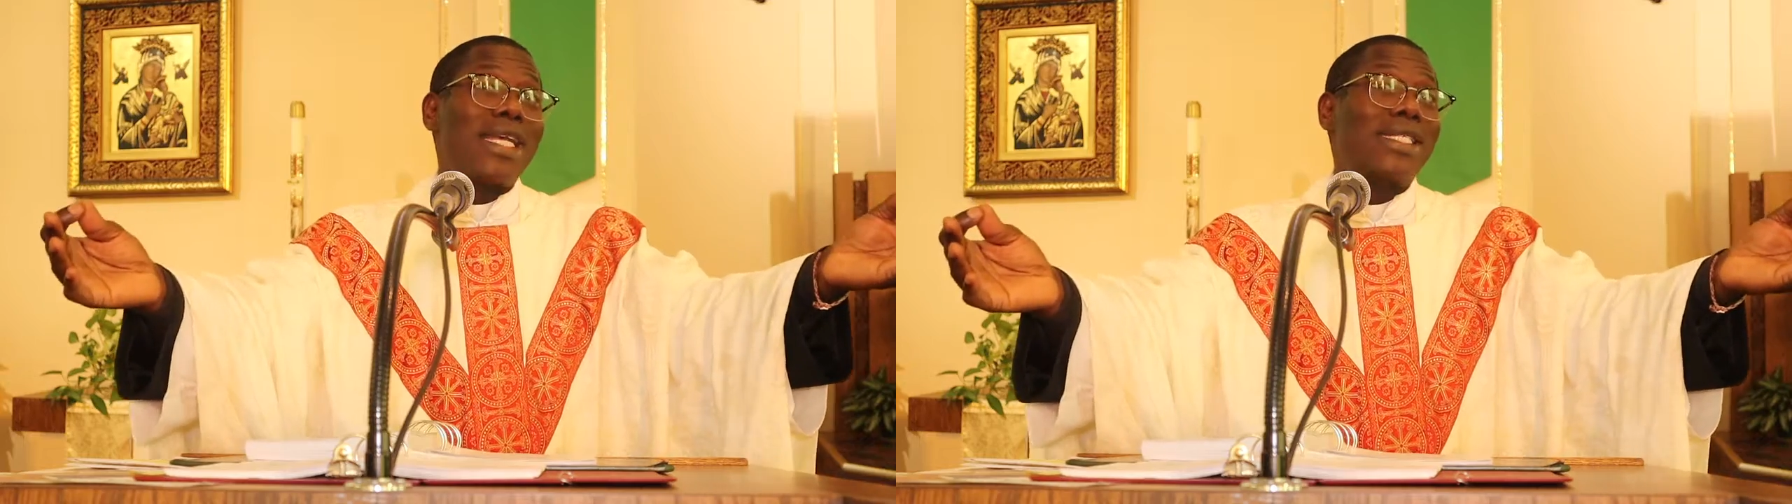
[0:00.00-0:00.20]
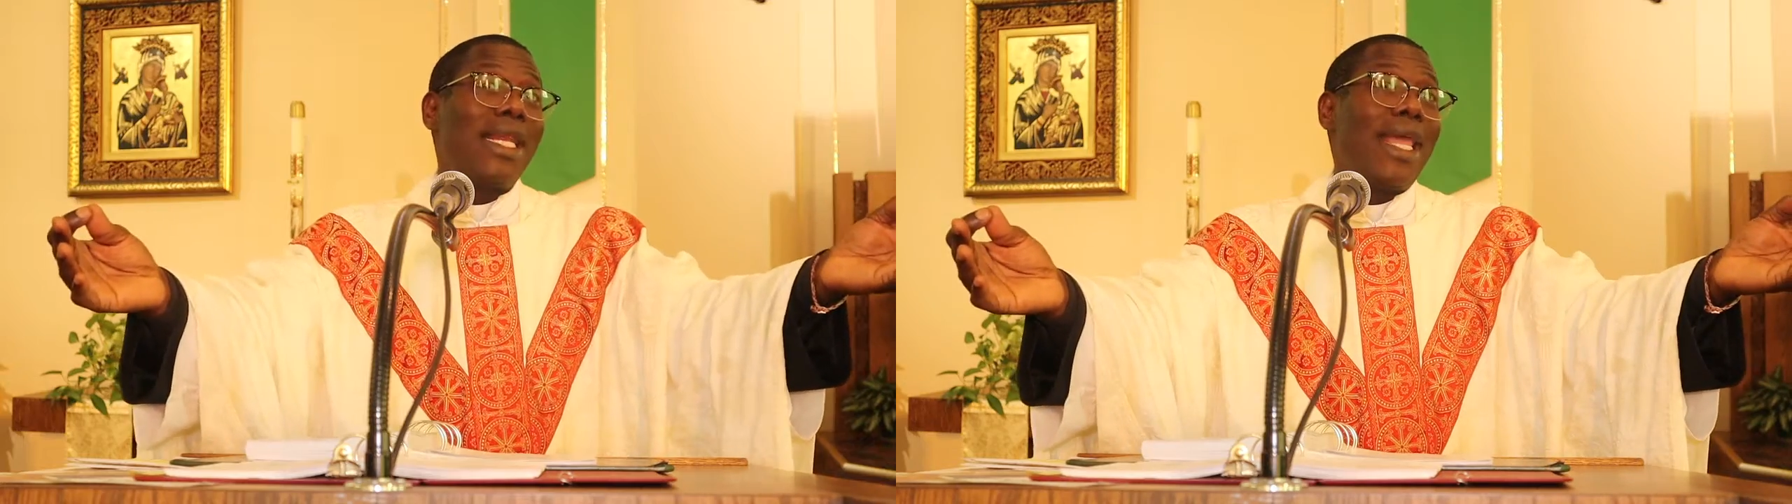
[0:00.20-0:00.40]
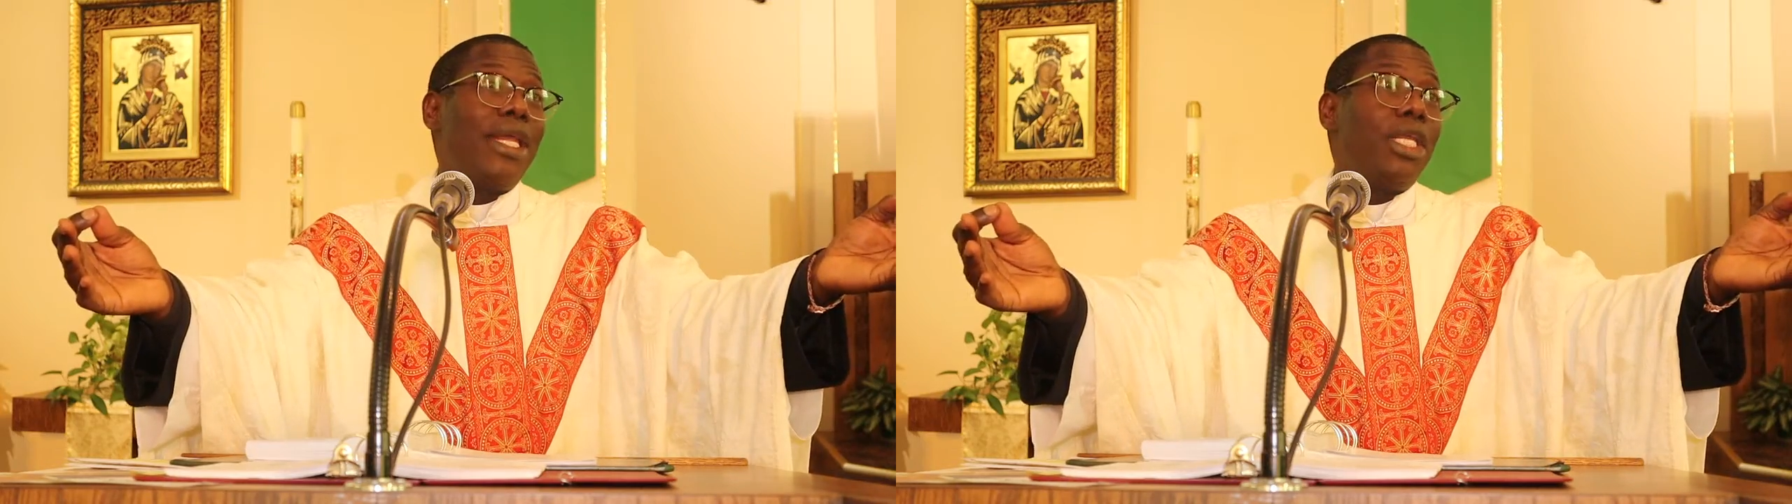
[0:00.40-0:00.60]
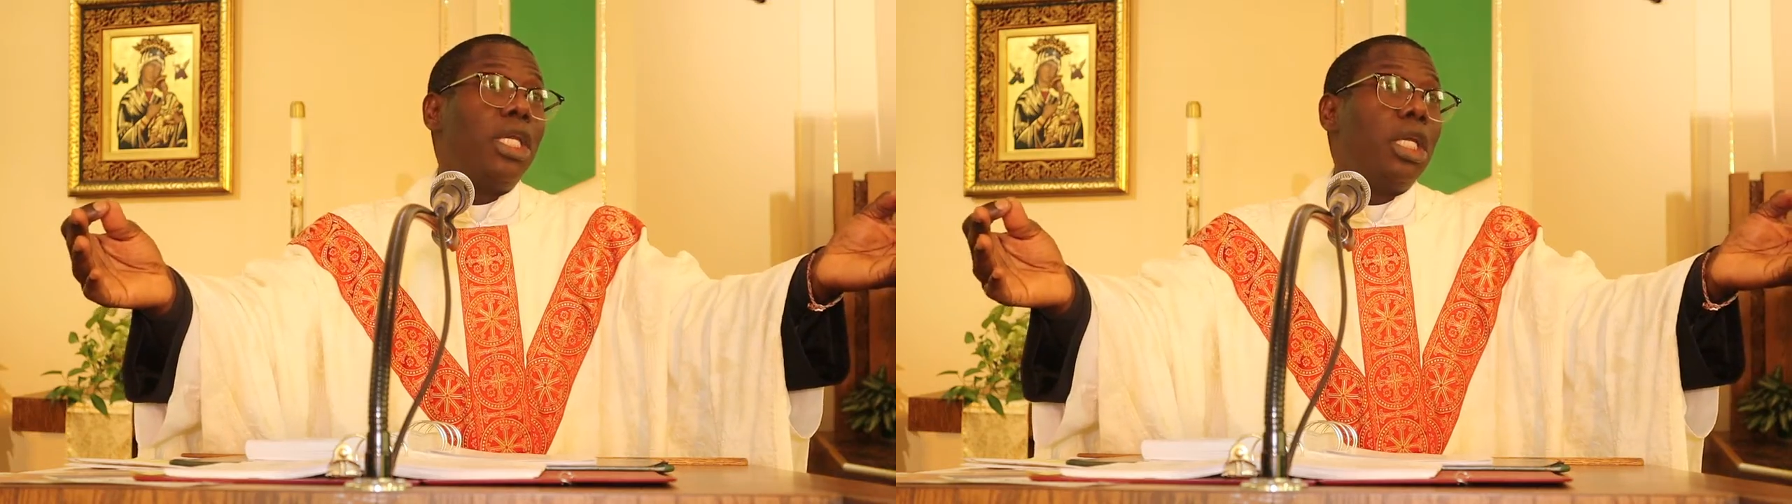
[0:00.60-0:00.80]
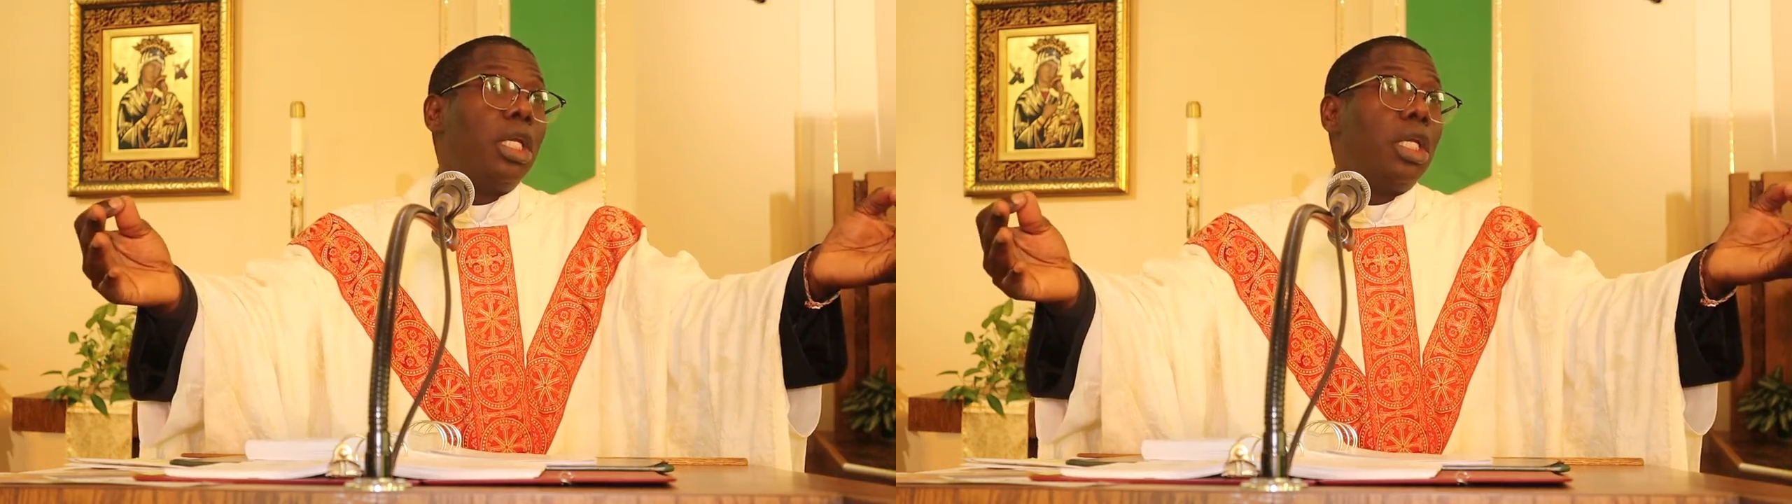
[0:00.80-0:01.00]
as
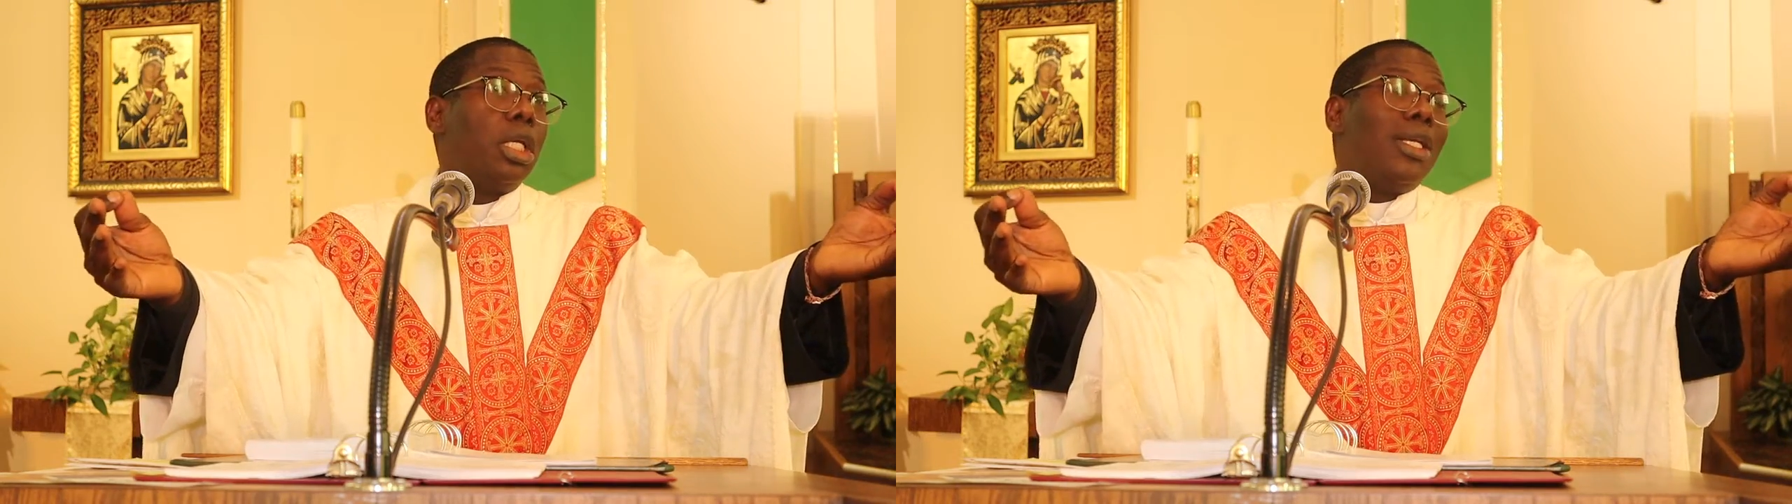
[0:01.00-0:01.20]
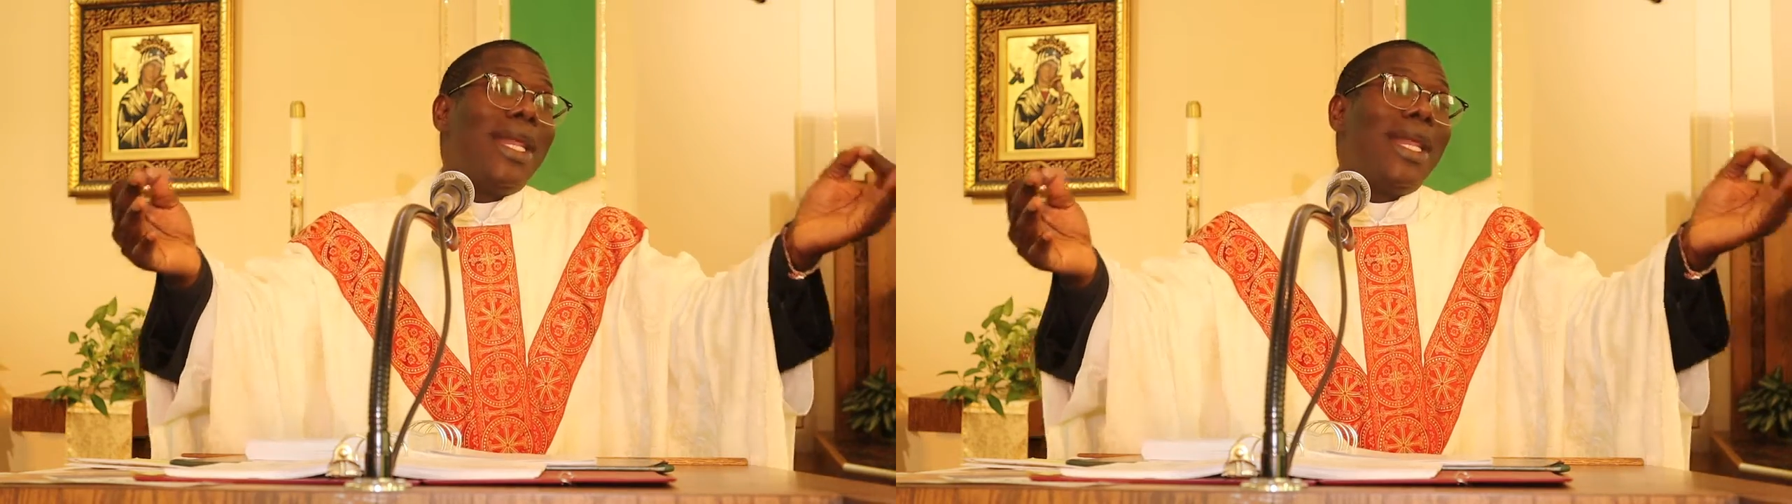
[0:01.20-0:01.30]
lady,